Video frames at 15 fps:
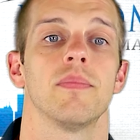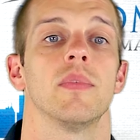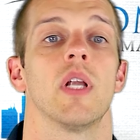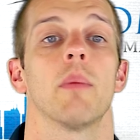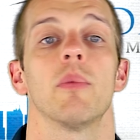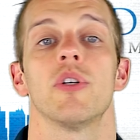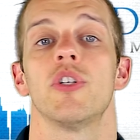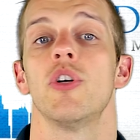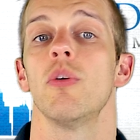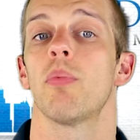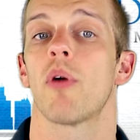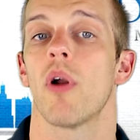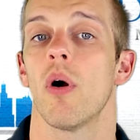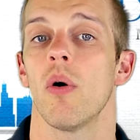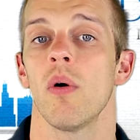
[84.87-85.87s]
Number two
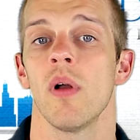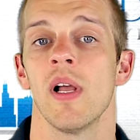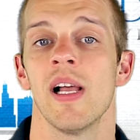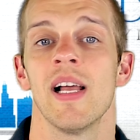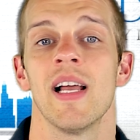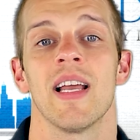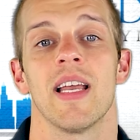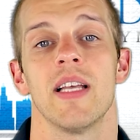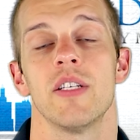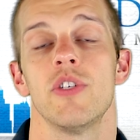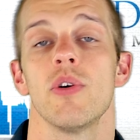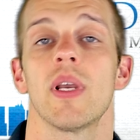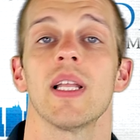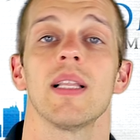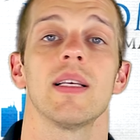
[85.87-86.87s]
pro is
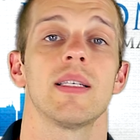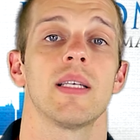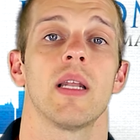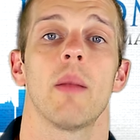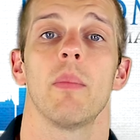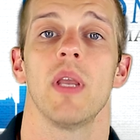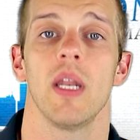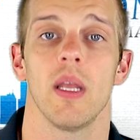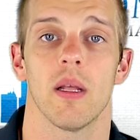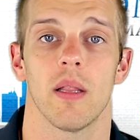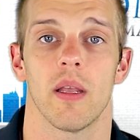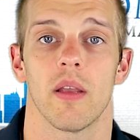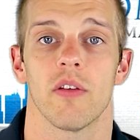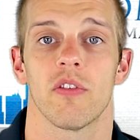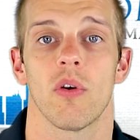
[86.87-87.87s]
you can list it immediately.